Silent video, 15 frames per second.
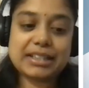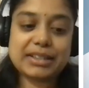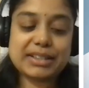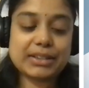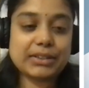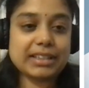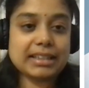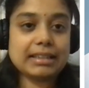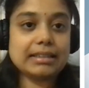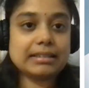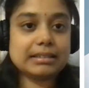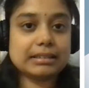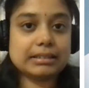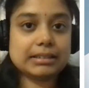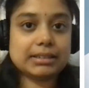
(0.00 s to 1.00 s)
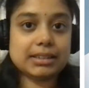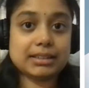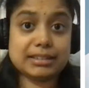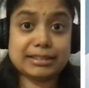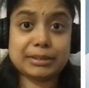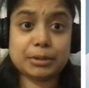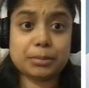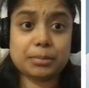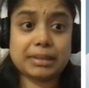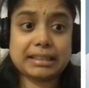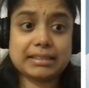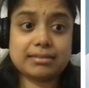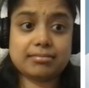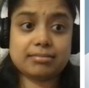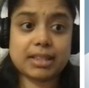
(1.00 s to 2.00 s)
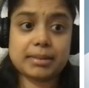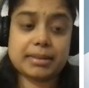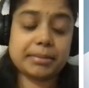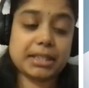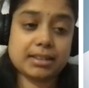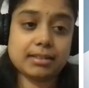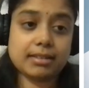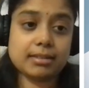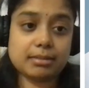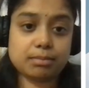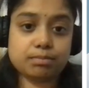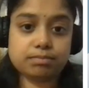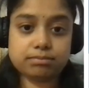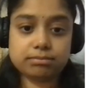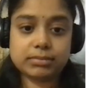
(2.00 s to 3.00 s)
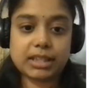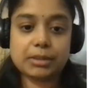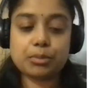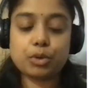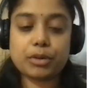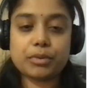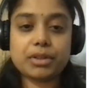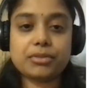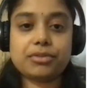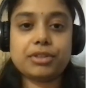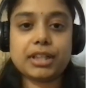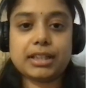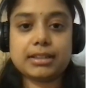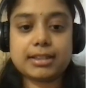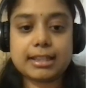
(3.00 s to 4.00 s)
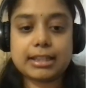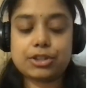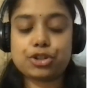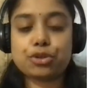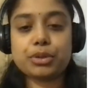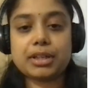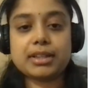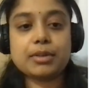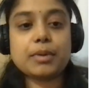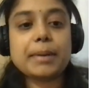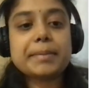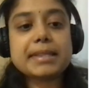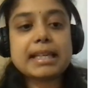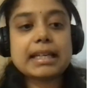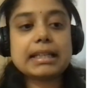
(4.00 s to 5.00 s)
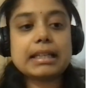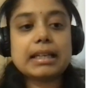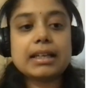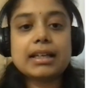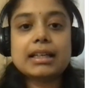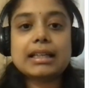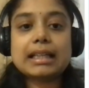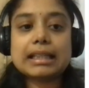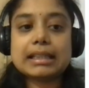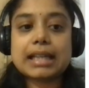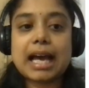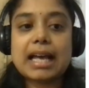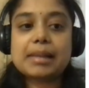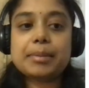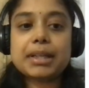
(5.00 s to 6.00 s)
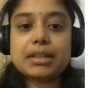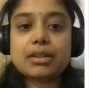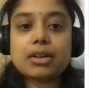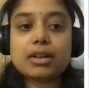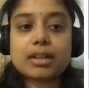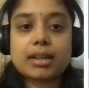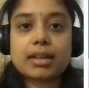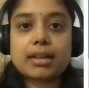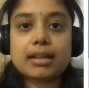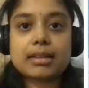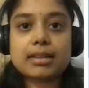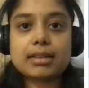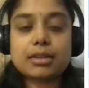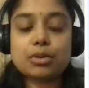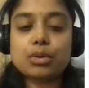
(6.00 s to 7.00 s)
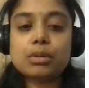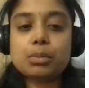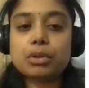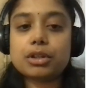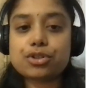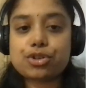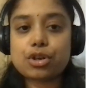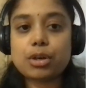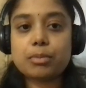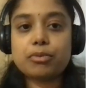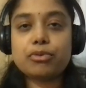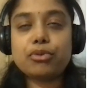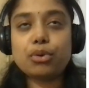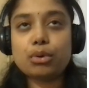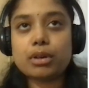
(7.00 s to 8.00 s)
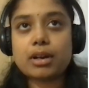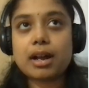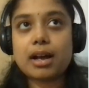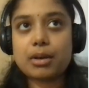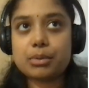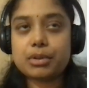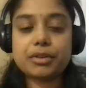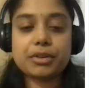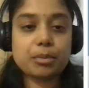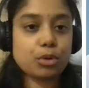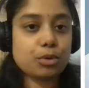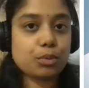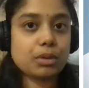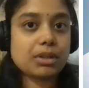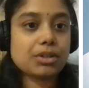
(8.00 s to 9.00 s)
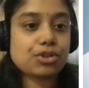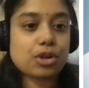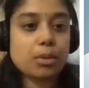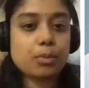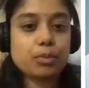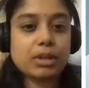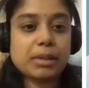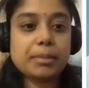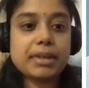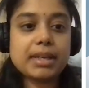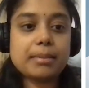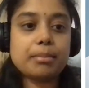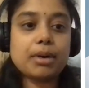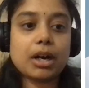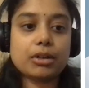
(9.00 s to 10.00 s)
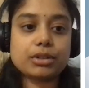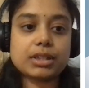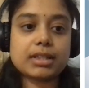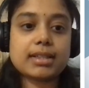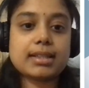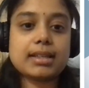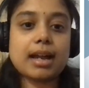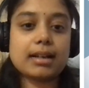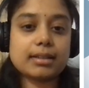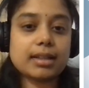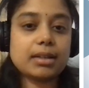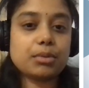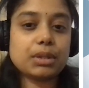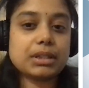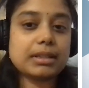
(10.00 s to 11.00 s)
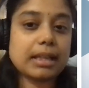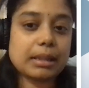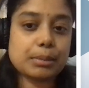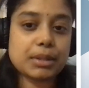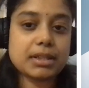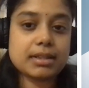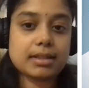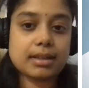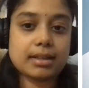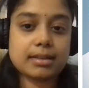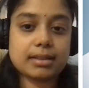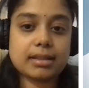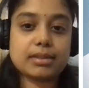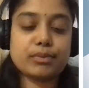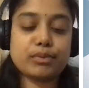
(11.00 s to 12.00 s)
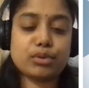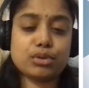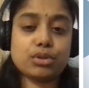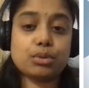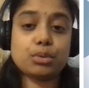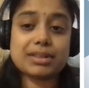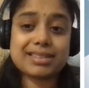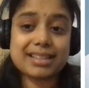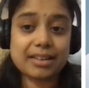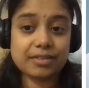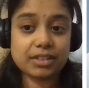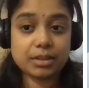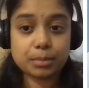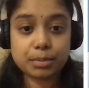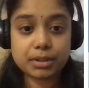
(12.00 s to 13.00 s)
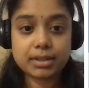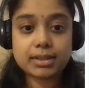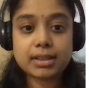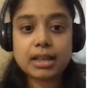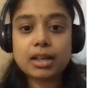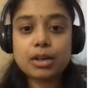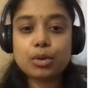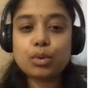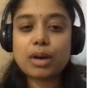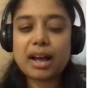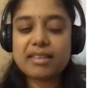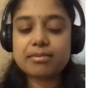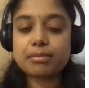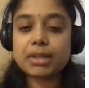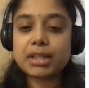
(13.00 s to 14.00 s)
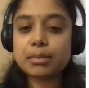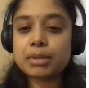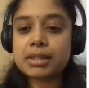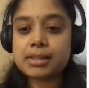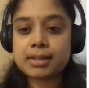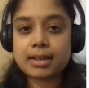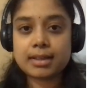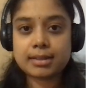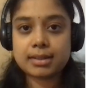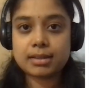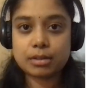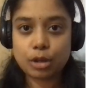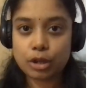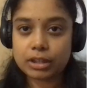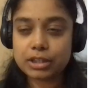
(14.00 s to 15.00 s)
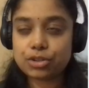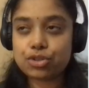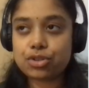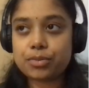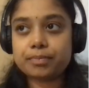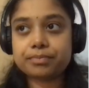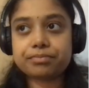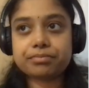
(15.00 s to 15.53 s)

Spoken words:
saw in the topic, in whatever Frick showed in the website, I'll be talking the whole workshop for our remote workshop will be about starting with Tailwind CSS for those developers who have minimal CSS knowledge.